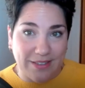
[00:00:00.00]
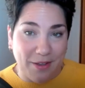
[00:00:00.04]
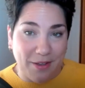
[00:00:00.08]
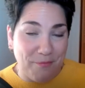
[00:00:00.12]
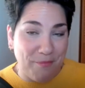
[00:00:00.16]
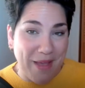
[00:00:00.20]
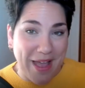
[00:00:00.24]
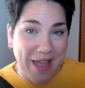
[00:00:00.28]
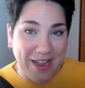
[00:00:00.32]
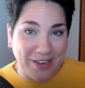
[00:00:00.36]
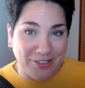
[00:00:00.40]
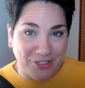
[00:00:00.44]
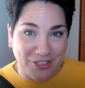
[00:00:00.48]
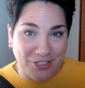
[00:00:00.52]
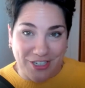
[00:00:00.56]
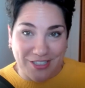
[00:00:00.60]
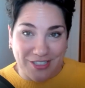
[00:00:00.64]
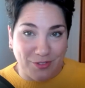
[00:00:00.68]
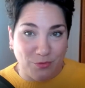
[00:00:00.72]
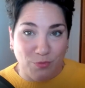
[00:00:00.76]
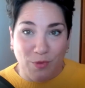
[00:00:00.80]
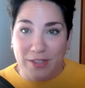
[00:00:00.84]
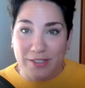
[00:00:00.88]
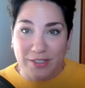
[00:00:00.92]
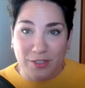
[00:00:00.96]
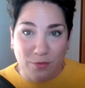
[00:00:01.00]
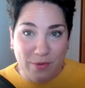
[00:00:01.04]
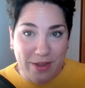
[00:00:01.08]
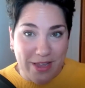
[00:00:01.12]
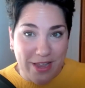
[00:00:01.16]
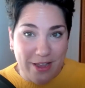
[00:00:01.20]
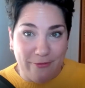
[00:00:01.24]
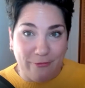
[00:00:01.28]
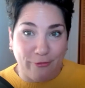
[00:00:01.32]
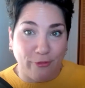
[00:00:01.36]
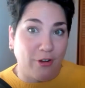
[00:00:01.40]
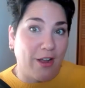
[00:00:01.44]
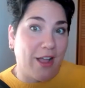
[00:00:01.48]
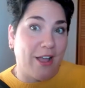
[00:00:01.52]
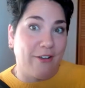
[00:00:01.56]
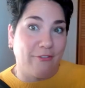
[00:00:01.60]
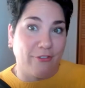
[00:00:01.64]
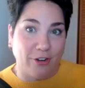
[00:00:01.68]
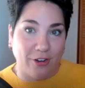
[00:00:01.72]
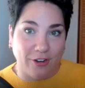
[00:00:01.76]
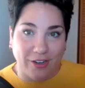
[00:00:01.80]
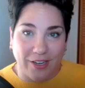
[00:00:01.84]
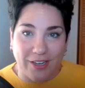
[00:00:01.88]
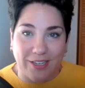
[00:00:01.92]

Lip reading: imagine it's once a week, forever,